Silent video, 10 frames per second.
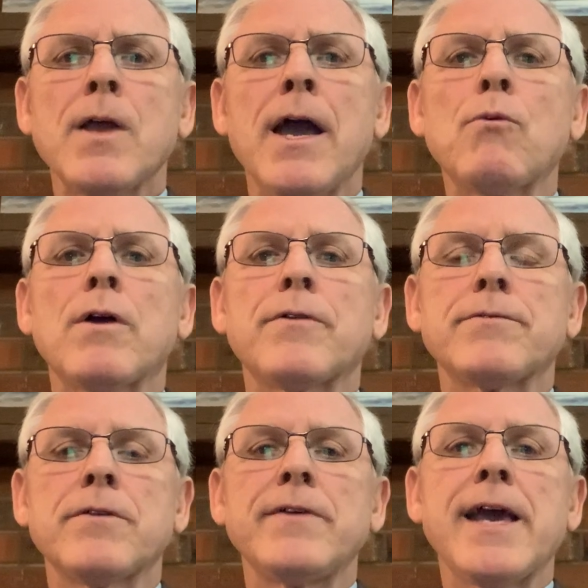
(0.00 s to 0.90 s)
However,
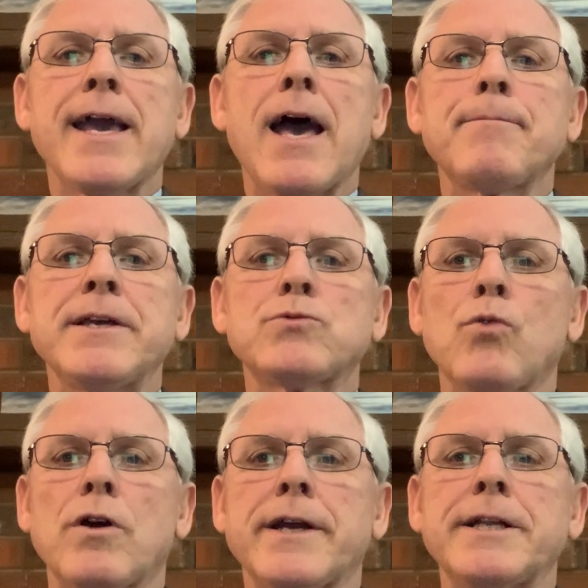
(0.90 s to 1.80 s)
the VAIB's
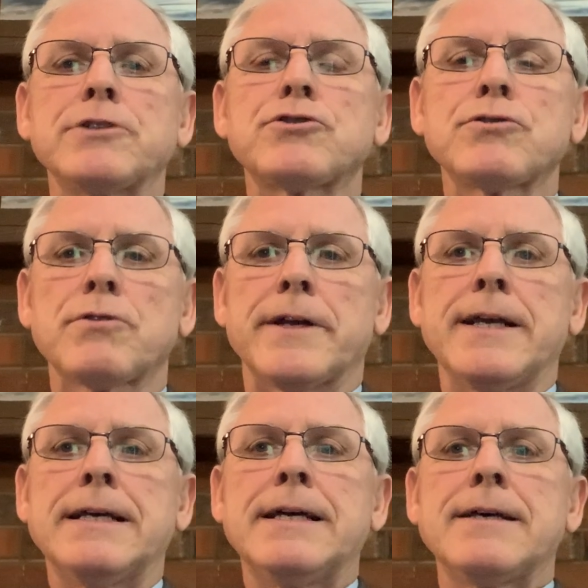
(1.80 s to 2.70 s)
work in
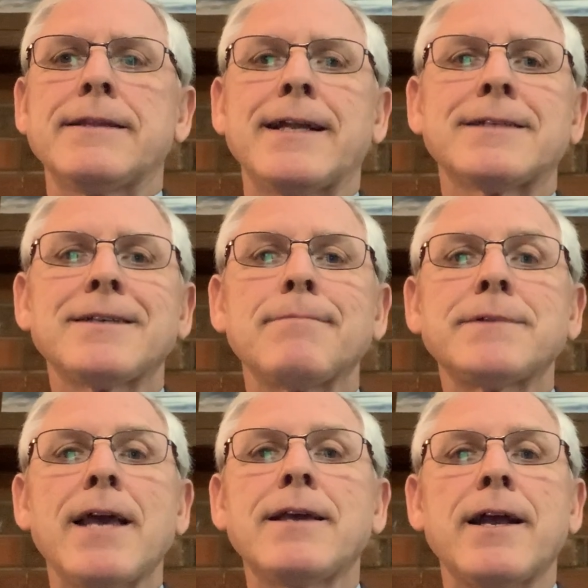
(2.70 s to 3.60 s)
ensuring that exempt
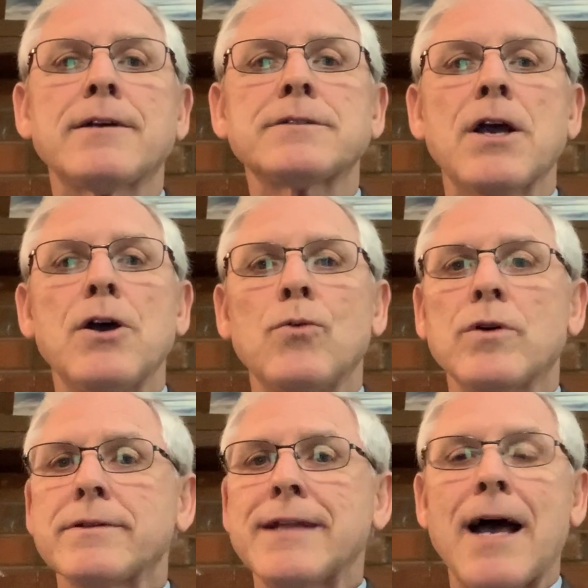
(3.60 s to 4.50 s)
daycares
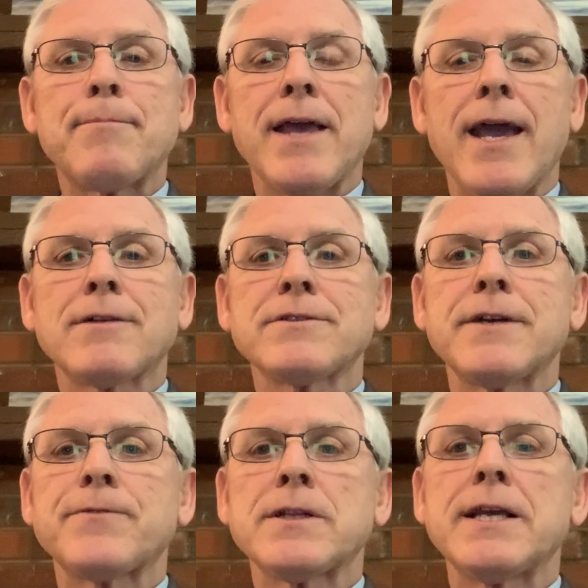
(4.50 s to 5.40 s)
will not be handled
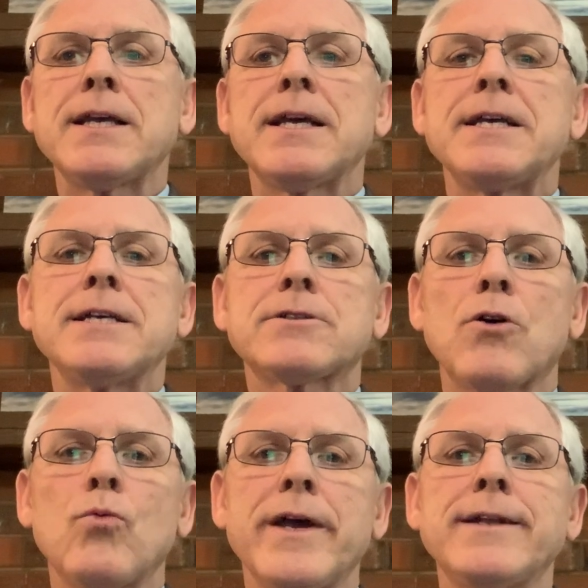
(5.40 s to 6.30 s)
differently is
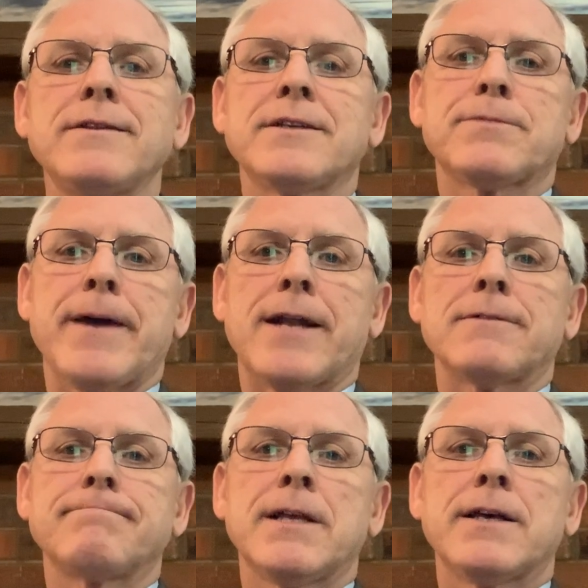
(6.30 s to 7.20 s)
a win in this
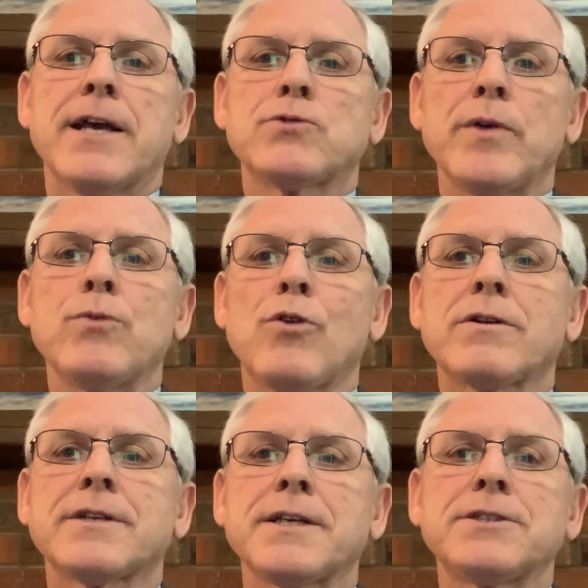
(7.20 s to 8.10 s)
matter, as we
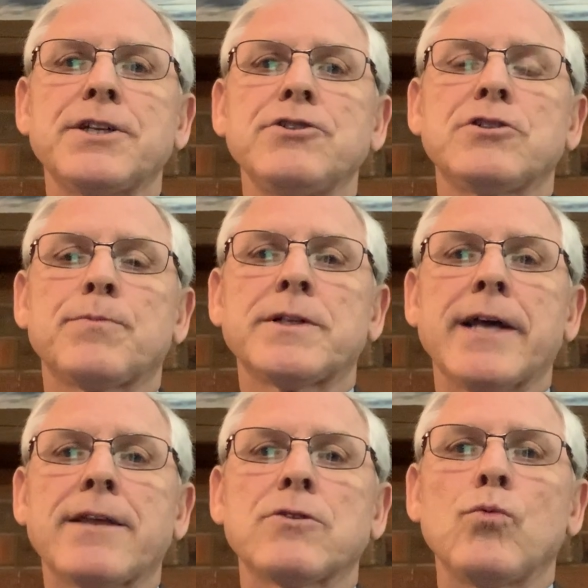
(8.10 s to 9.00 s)
work to continue to
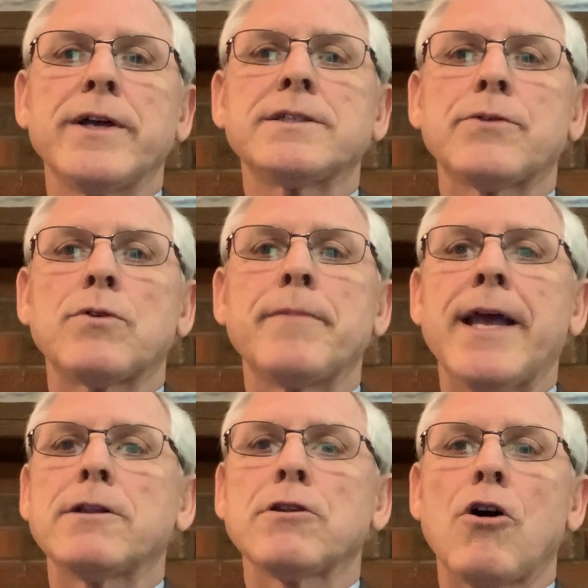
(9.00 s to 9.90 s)
protect the wins that were
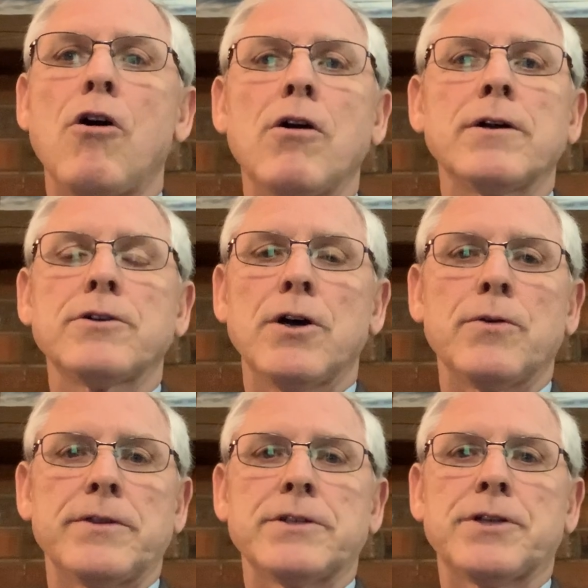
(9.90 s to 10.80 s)
made long
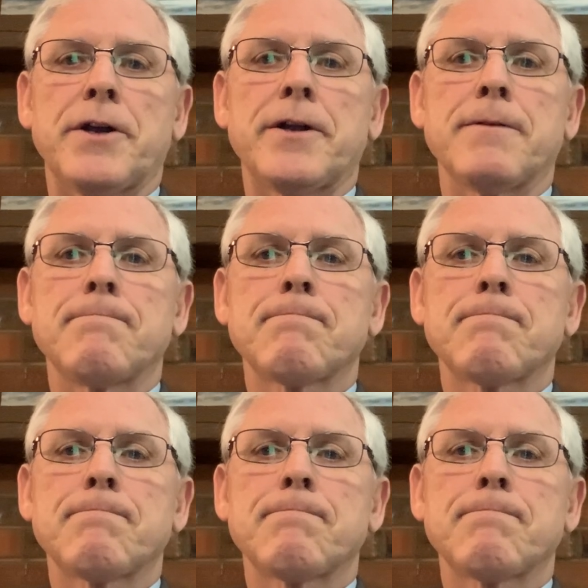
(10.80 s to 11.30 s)
ago in this area.